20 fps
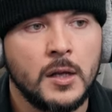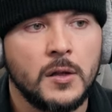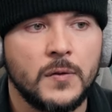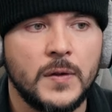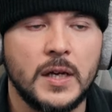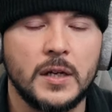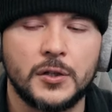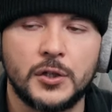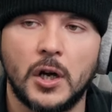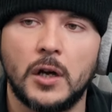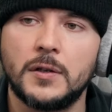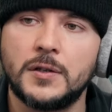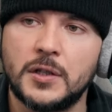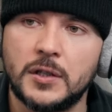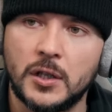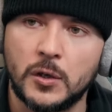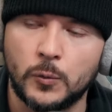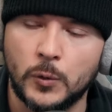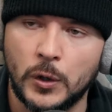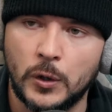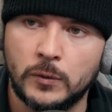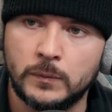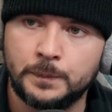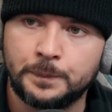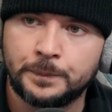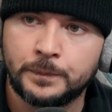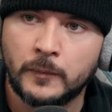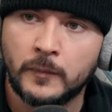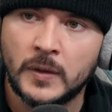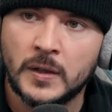The adults in the room
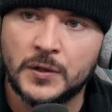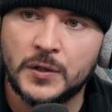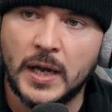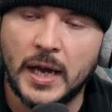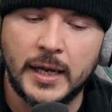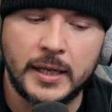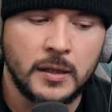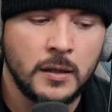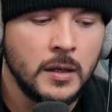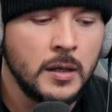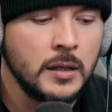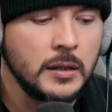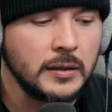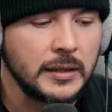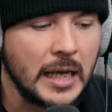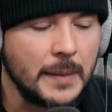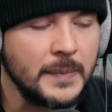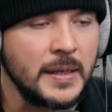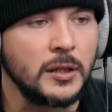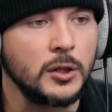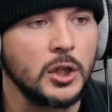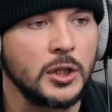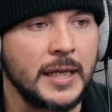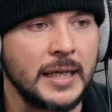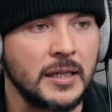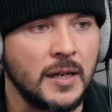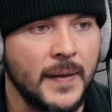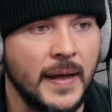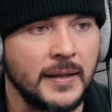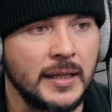say, let me look
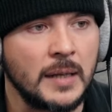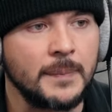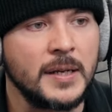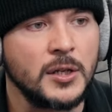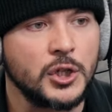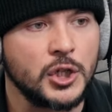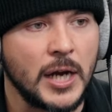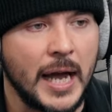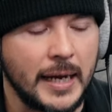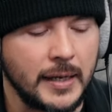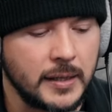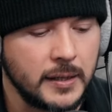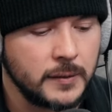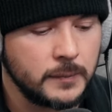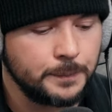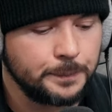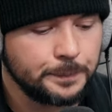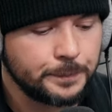into that. Let me check.